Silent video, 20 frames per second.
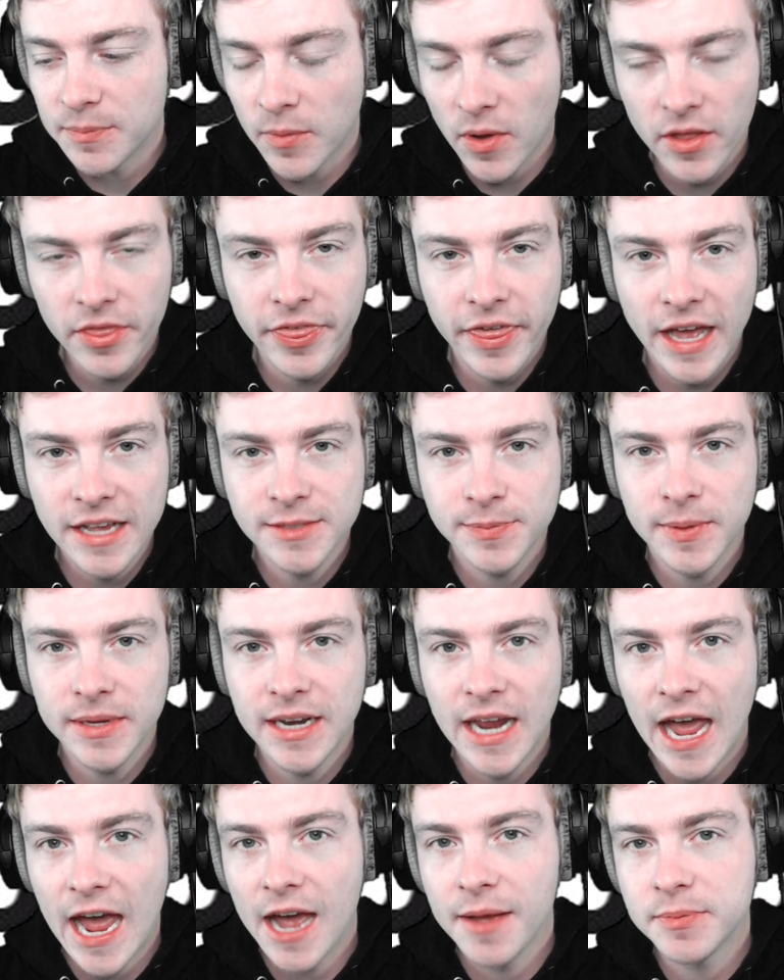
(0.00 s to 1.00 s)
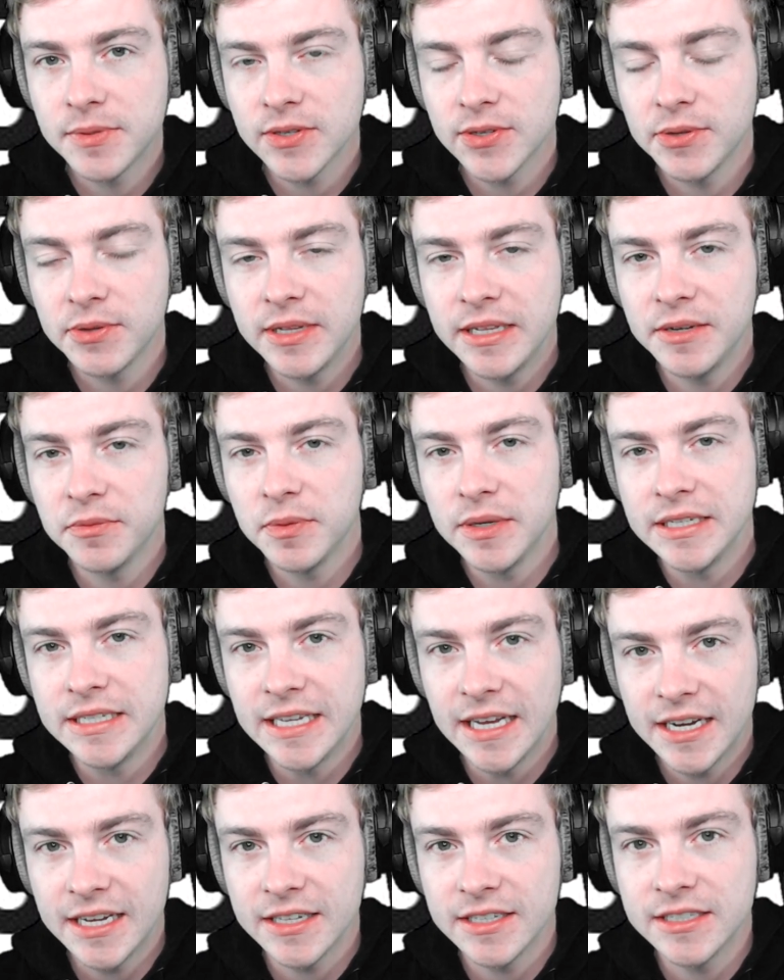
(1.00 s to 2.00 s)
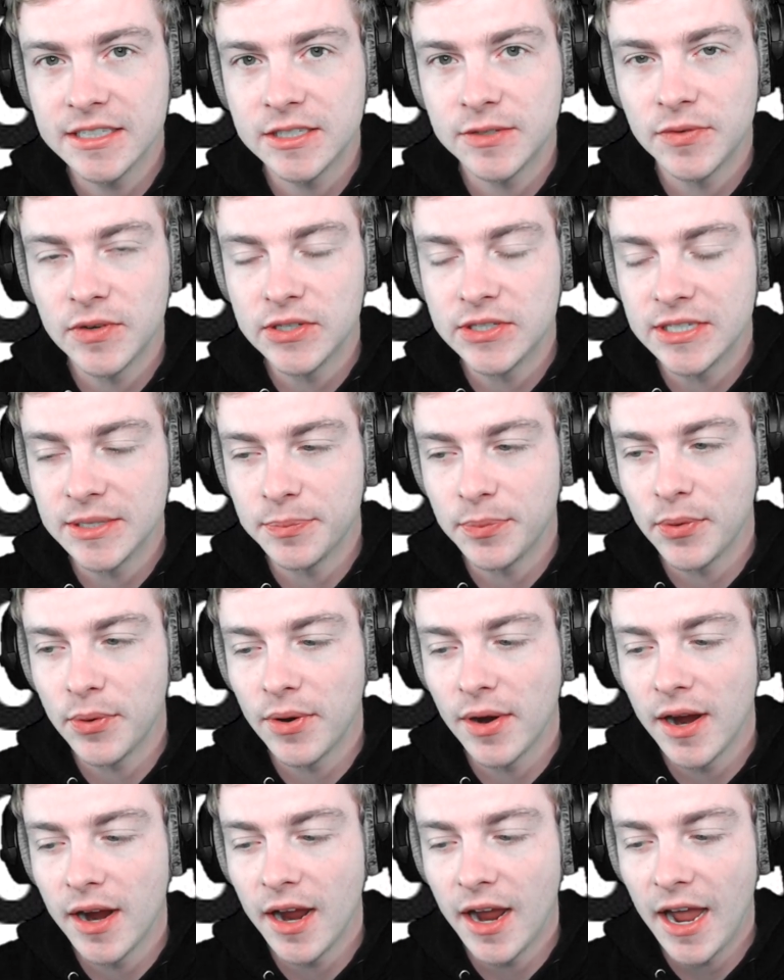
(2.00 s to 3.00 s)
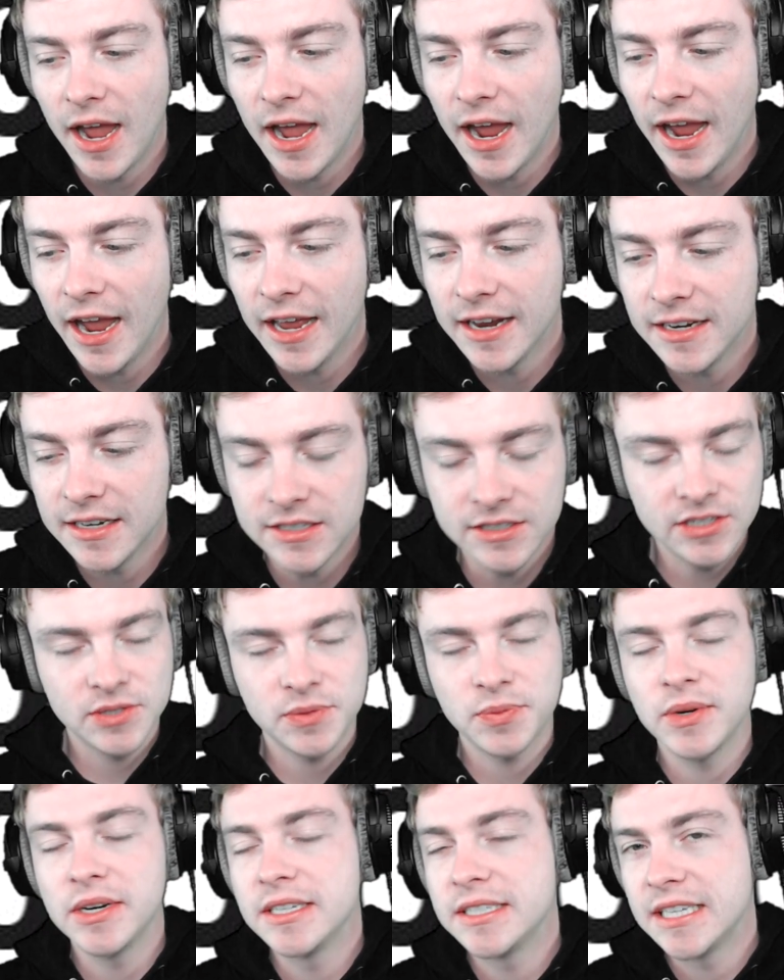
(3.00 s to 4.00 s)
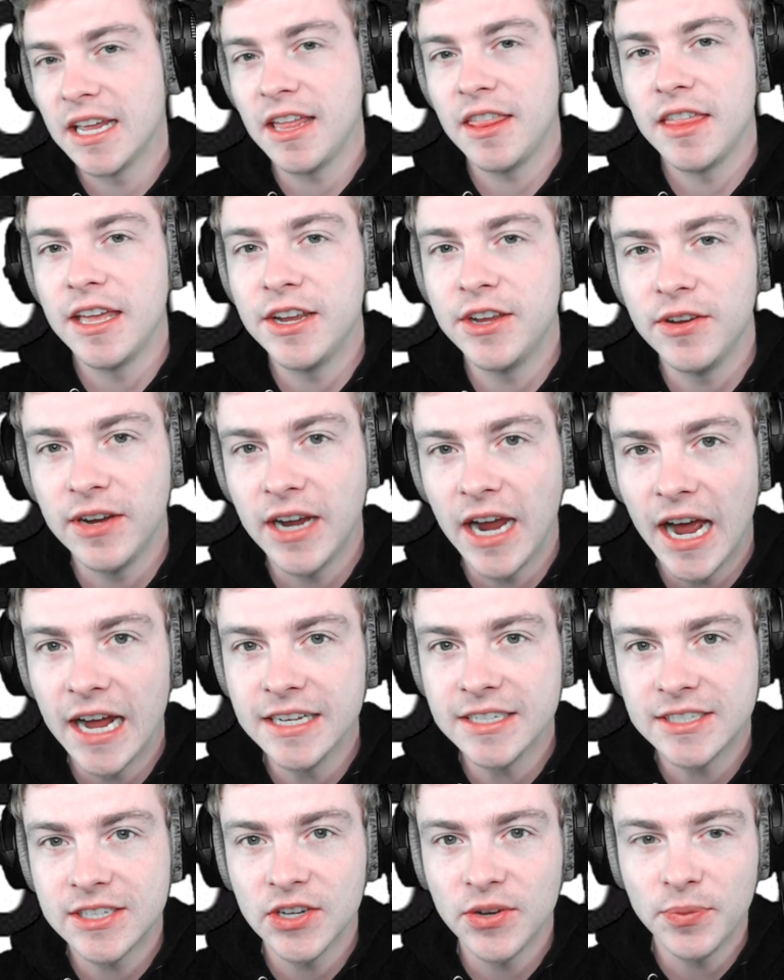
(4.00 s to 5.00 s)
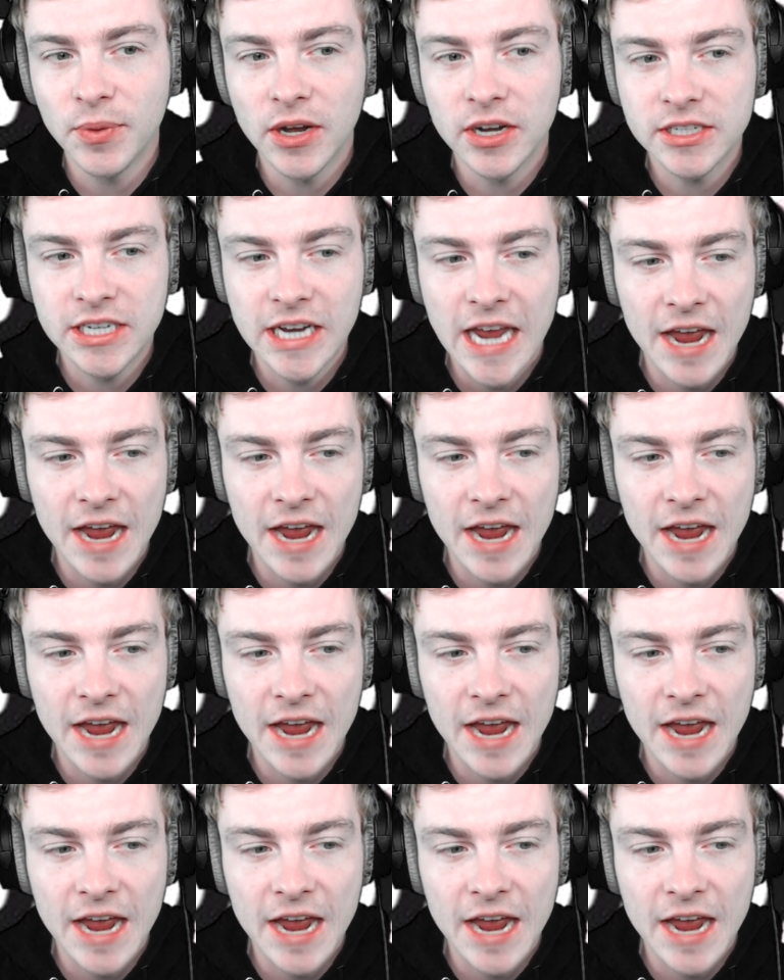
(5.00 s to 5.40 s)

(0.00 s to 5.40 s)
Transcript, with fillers: month has been absolutely ridiculous for support, and just want to say thank you guys so much.